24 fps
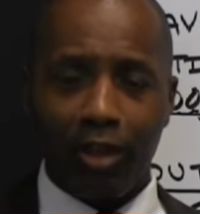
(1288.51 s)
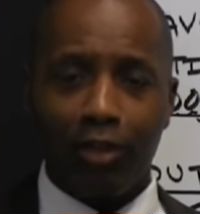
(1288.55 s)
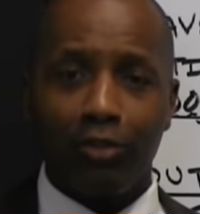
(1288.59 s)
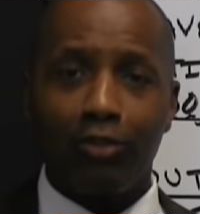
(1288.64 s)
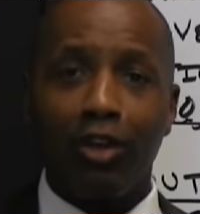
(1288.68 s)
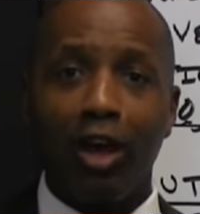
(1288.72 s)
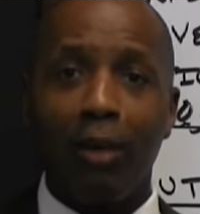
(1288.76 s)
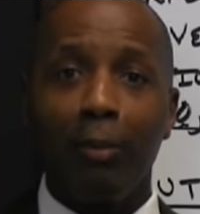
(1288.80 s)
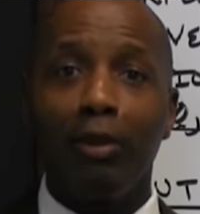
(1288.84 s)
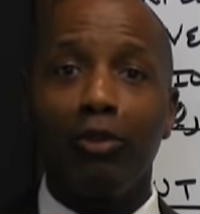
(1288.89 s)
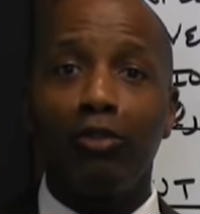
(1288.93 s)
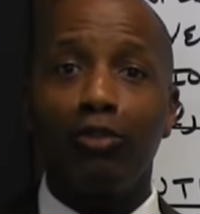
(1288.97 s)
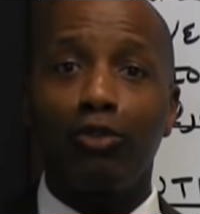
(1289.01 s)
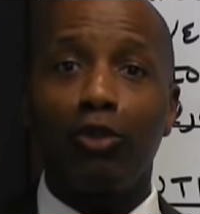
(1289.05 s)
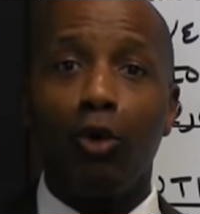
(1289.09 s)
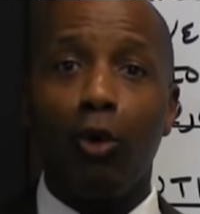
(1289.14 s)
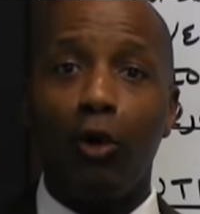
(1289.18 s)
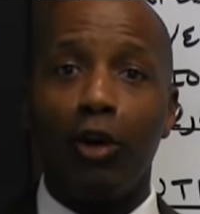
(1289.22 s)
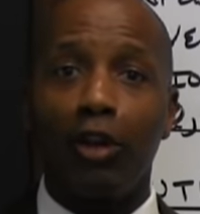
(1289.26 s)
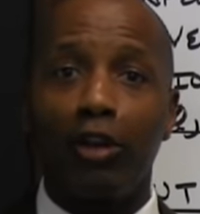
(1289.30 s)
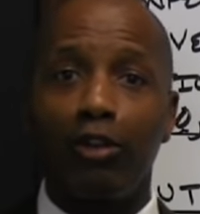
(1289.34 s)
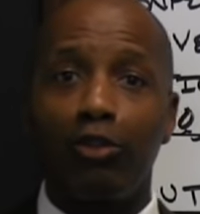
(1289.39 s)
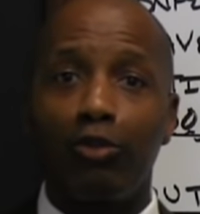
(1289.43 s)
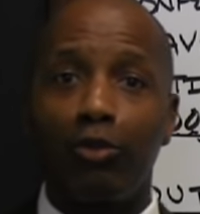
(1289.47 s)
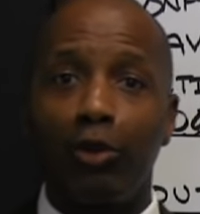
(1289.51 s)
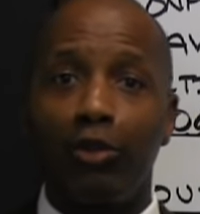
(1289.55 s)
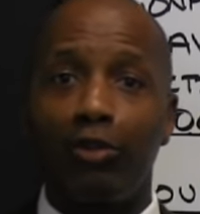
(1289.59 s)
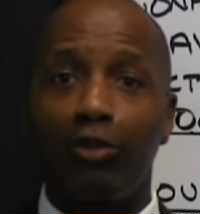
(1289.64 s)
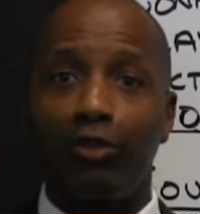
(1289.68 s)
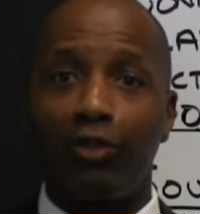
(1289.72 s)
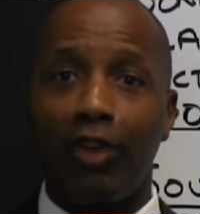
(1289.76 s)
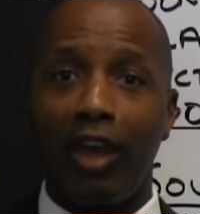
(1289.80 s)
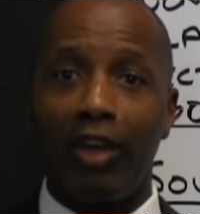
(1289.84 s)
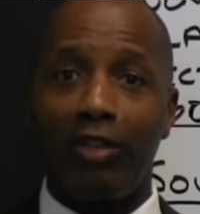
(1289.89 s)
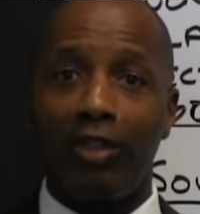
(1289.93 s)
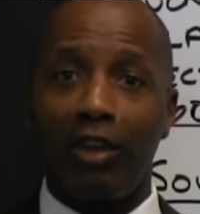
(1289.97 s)
Some historians would
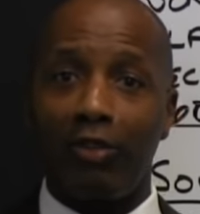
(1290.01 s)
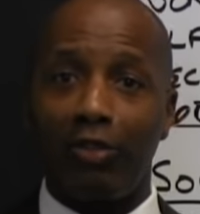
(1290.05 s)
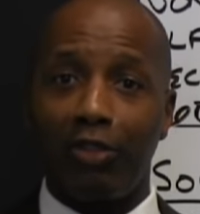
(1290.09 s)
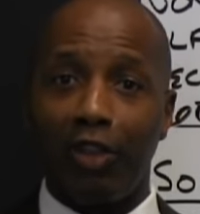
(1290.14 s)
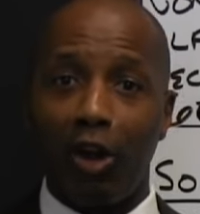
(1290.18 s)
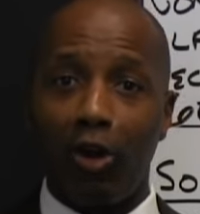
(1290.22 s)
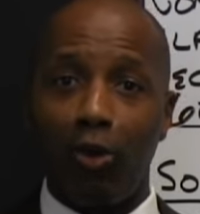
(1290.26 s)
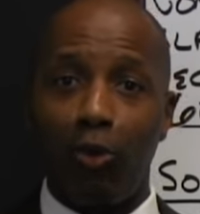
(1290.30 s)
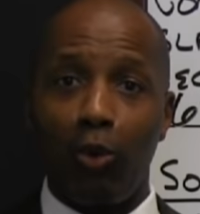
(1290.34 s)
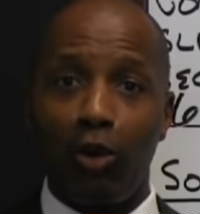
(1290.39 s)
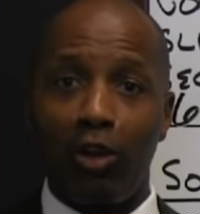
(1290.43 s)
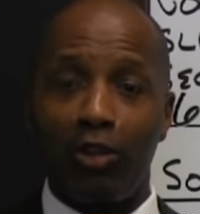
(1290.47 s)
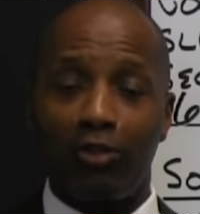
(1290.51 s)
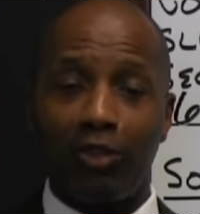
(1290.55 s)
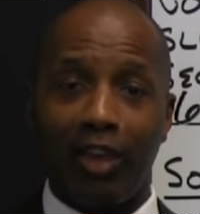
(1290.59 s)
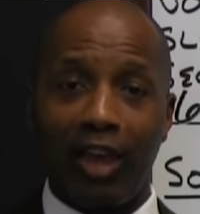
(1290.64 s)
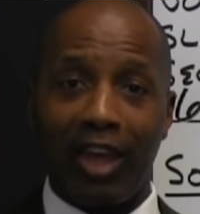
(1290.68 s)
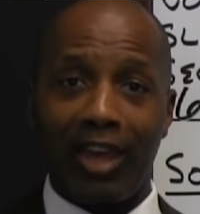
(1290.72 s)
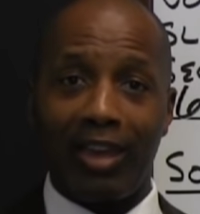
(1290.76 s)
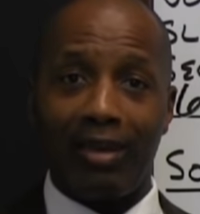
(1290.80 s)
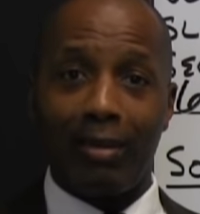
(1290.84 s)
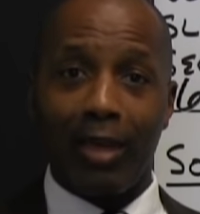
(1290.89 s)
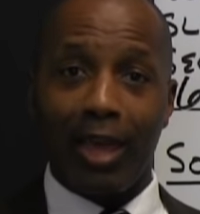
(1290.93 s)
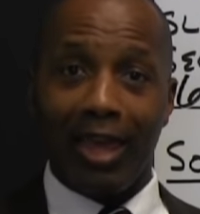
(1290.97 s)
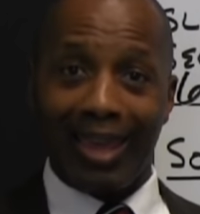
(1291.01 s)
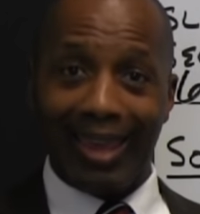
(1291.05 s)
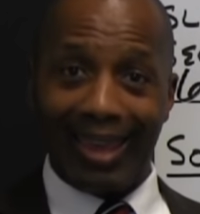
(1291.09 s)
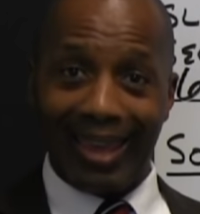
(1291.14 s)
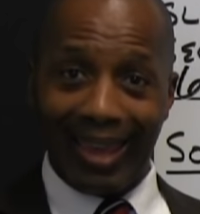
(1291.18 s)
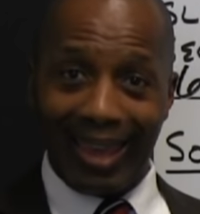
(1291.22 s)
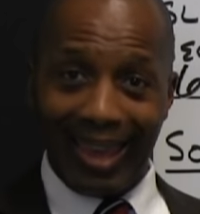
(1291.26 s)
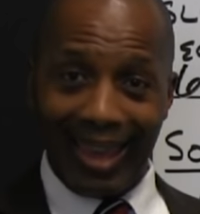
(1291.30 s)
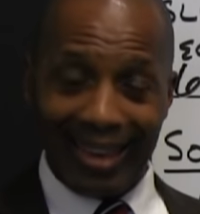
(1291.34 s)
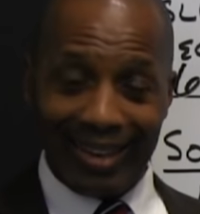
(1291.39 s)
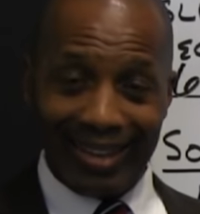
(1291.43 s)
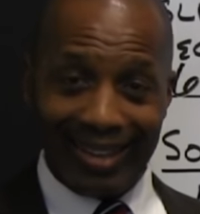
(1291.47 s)
say that there was a
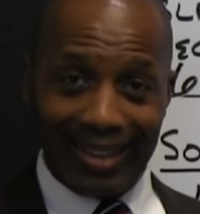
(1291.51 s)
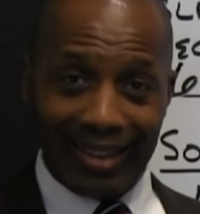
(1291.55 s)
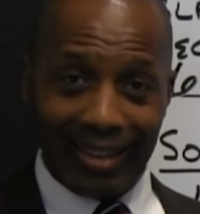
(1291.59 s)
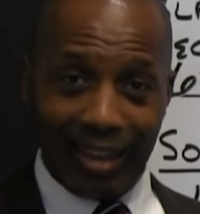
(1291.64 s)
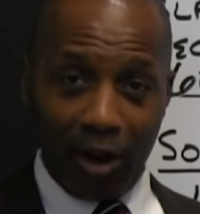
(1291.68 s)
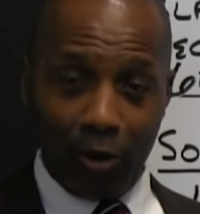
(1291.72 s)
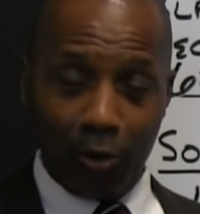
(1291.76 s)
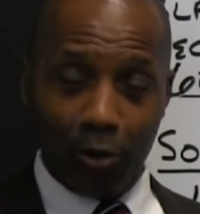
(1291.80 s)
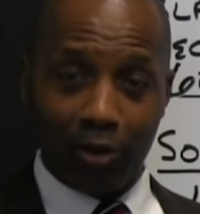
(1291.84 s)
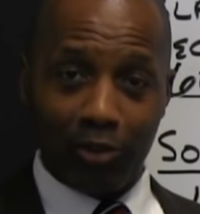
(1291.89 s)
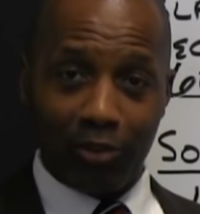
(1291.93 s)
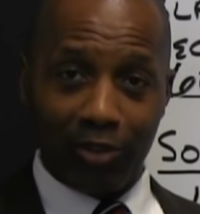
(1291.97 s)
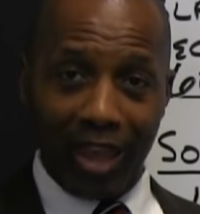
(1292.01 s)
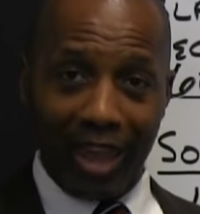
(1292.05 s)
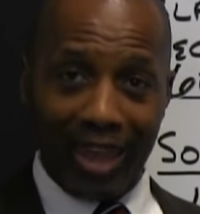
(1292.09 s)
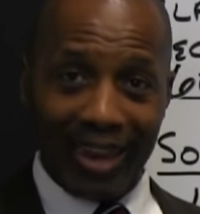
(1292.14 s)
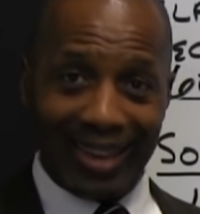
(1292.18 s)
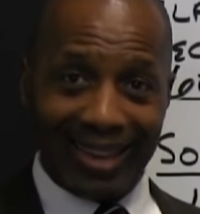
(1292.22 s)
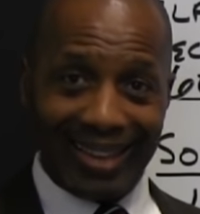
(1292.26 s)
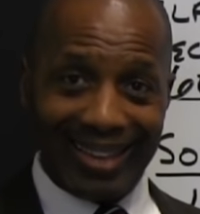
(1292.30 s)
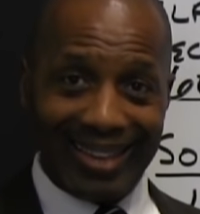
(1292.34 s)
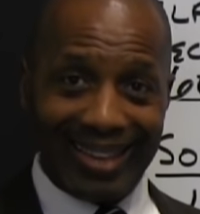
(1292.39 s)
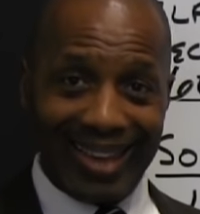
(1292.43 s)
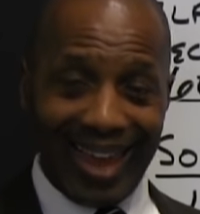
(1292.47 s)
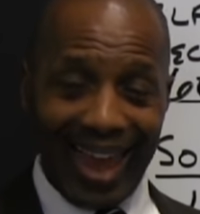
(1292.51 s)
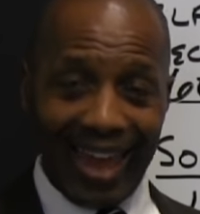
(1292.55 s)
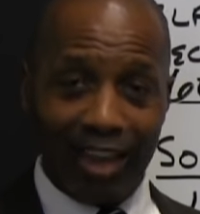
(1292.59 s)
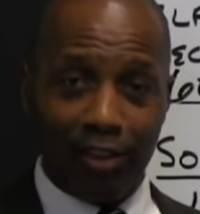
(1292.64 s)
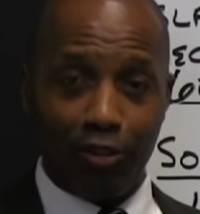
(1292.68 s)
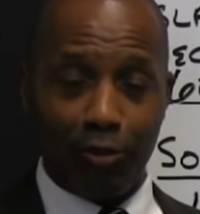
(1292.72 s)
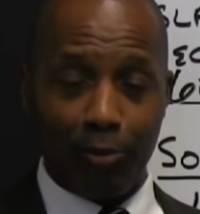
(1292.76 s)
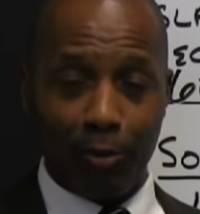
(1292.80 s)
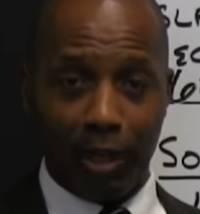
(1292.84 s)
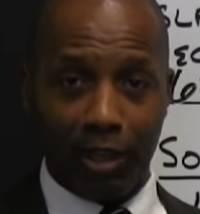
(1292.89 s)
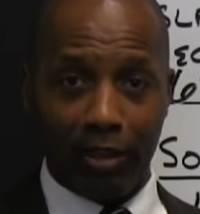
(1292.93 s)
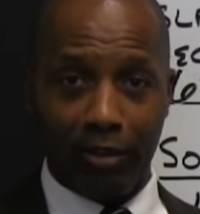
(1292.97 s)
and there was an
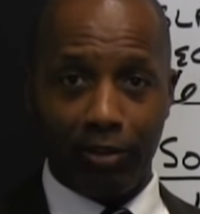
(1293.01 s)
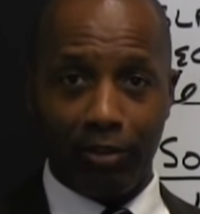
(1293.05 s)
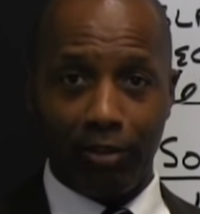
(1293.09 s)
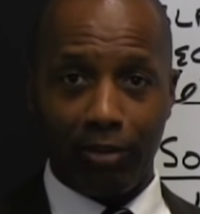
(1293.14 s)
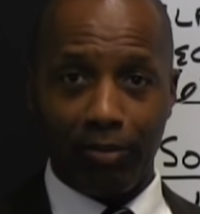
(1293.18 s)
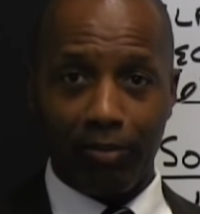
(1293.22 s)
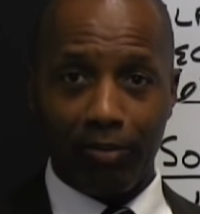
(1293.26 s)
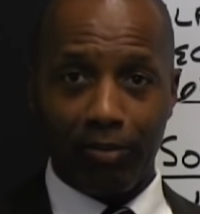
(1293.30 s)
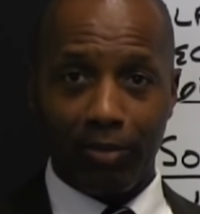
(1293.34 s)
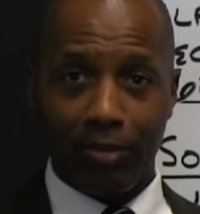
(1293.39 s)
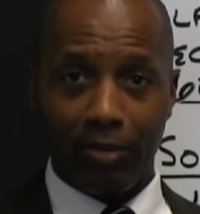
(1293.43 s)
engagement